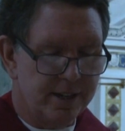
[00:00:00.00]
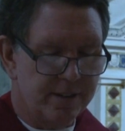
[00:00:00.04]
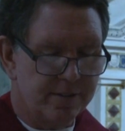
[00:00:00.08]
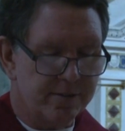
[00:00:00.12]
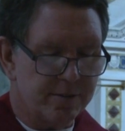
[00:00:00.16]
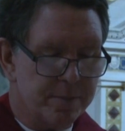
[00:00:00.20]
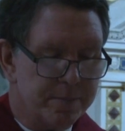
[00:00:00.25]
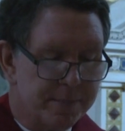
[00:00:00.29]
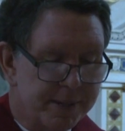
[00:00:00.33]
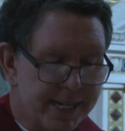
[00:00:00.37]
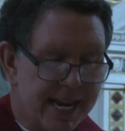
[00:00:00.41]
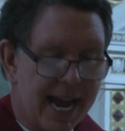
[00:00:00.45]

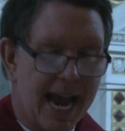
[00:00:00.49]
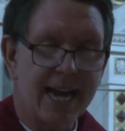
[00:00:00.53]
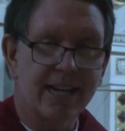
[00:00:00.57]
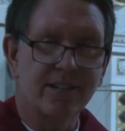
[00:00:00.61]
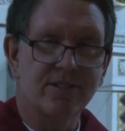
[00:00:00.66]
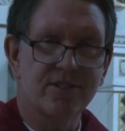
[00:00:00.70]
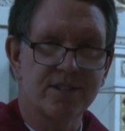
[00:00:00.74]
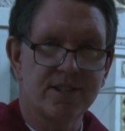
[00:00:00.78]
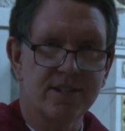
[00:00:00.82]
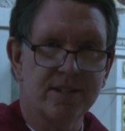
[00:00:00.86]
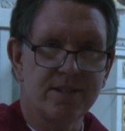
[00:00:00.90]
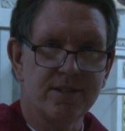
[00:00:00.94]
from
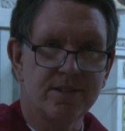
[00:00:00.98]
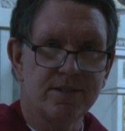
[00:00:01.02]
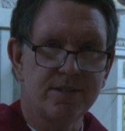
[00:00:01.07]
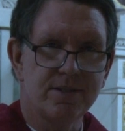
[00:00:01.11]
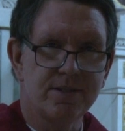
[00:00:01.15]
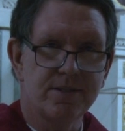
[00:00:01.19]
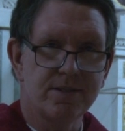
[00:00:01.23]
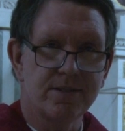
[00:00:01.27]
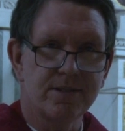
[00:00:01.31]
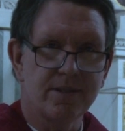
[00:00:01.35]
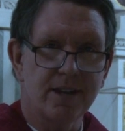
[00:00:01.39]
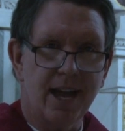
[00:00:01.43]

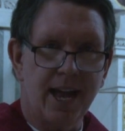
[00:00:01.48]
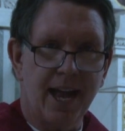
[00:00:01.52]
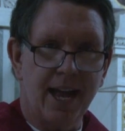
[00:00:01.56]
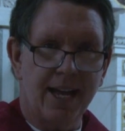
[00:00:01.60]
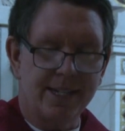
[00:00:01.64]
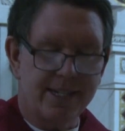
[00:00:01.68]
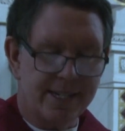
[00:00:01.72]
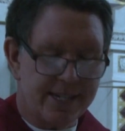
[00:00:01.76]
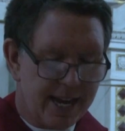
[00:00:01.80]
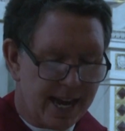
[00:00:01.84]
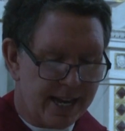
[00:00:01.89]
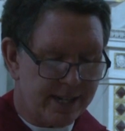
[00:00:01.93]
Texas
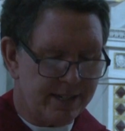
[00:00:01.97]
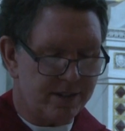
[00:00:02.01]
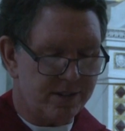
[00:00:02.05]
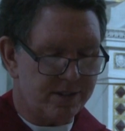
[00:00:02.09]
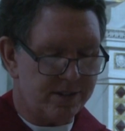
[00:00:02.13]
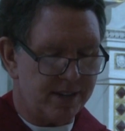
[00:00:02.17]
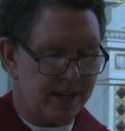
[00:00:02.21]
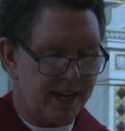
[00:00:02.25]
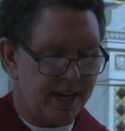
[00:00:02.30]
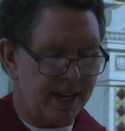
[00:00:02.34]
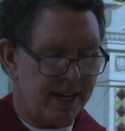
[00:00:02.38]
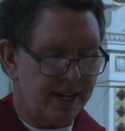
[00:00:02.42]
and
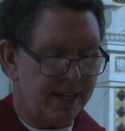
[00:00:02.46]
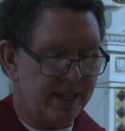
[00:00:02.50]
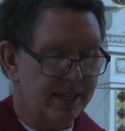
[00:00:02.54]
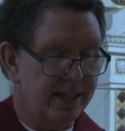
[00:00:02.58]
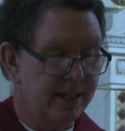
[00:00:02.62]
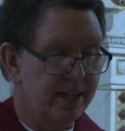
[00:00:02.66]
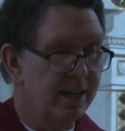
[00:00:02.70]
Tennessee,